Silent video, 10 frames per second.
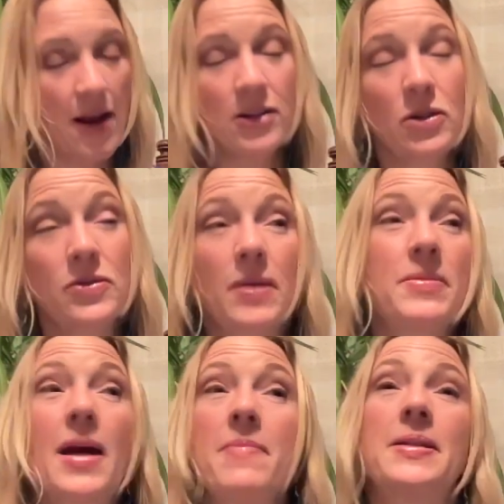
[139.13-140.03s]
So
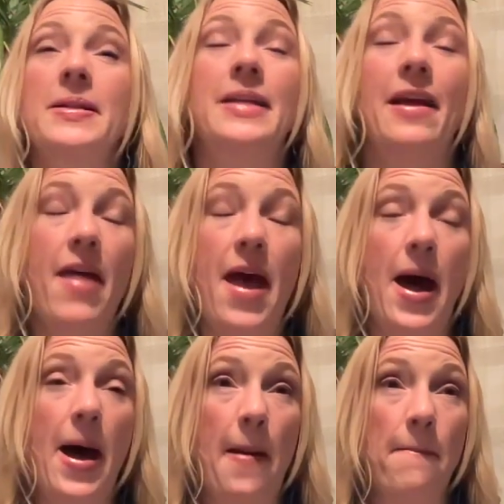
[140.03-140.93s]
sometimes, let's say they
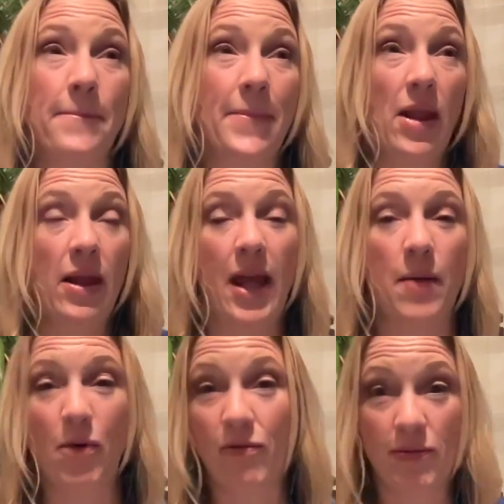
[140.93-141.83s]
had, I came
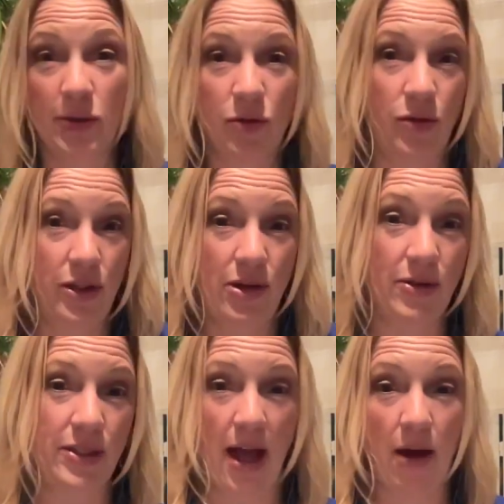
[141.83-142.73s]
home from school and they were
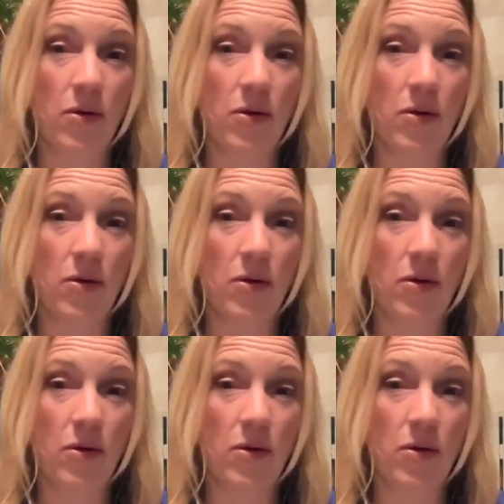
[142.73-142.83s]
sad.